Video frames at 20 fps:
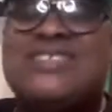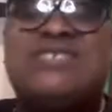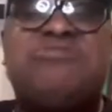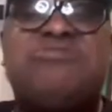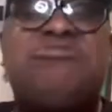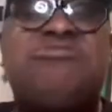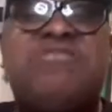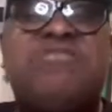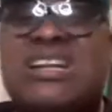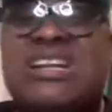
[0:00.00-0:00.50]

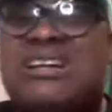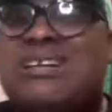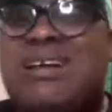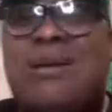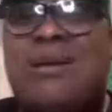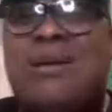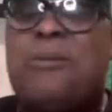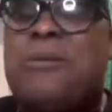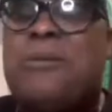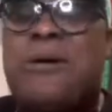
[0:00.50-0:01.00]
really
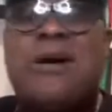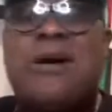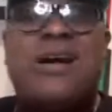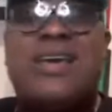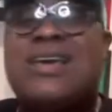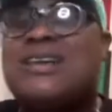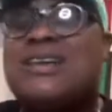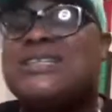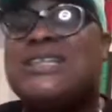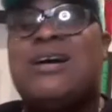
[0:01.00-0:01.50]
not
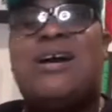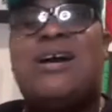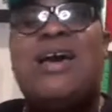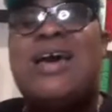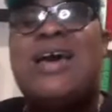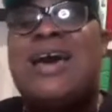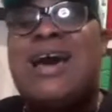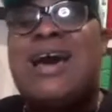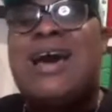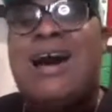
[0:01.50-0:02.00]
working. So
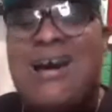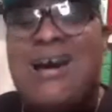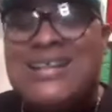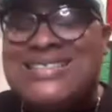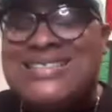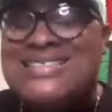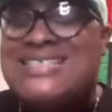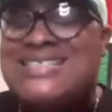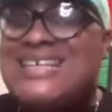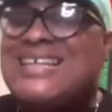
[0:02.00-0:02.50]

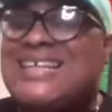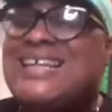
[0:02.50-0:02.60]
until